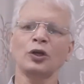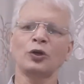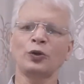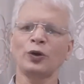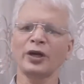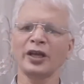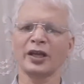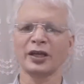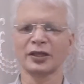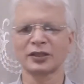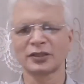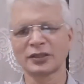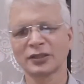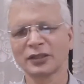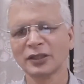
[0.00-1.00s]

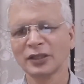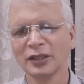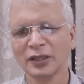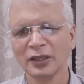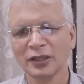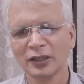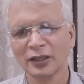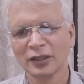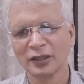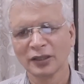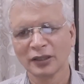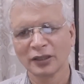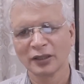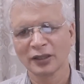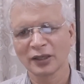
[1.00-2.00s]
28.
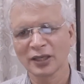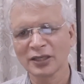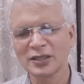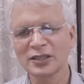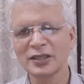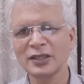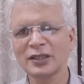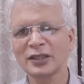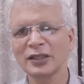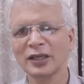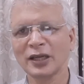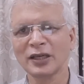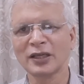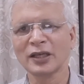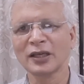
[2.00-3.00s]
Consider
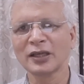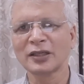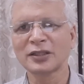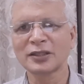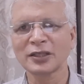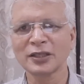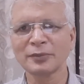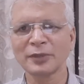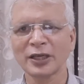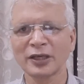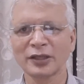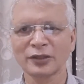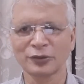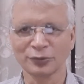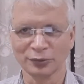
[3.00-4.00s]
eating
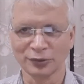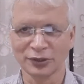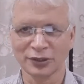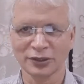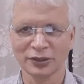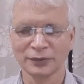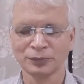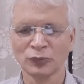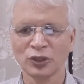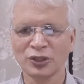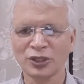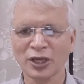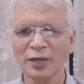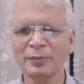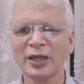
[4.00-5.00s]
turmeric root.
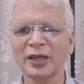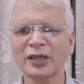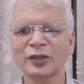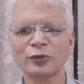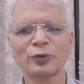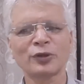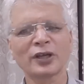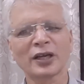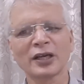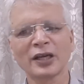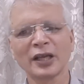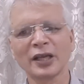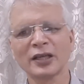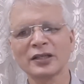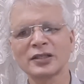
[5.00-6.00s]
Turmeric root
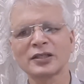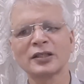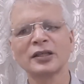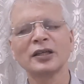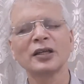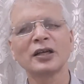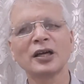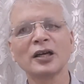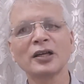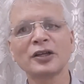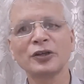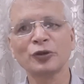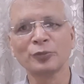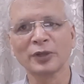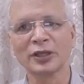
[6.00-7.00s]
contains
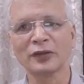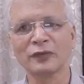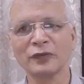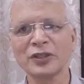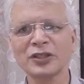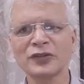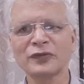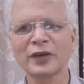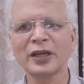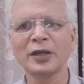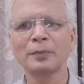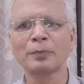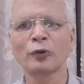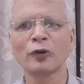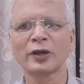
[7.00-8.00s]
curcumin, which is very
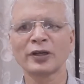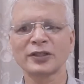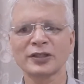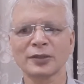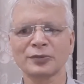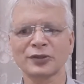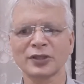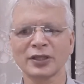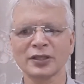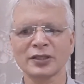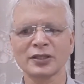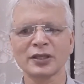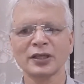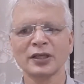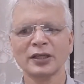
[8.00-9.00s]
important
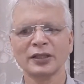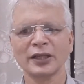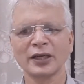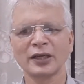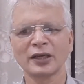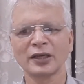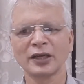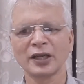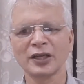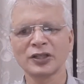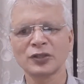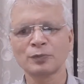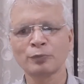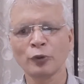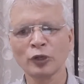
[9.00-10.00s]
substance that
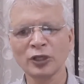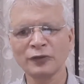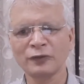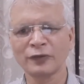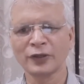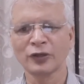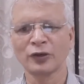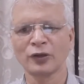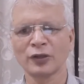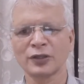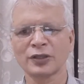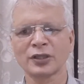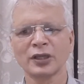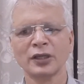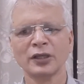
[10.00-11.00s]
contains
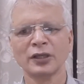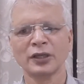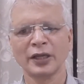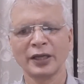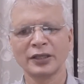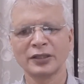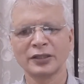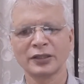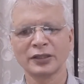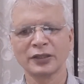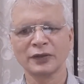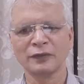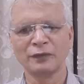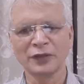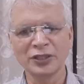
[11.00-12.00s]
polyphenols, and
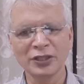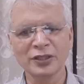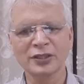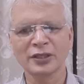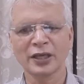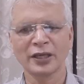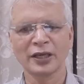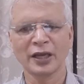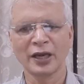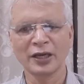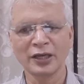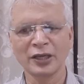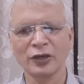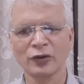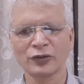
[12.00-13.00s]
which is an
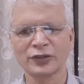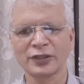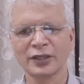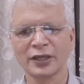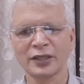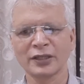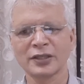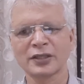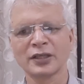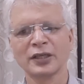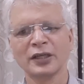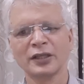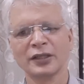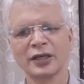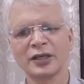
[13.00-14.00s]
antioxidant
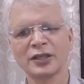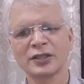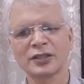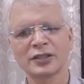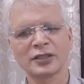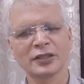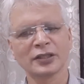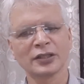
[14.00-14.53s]
that is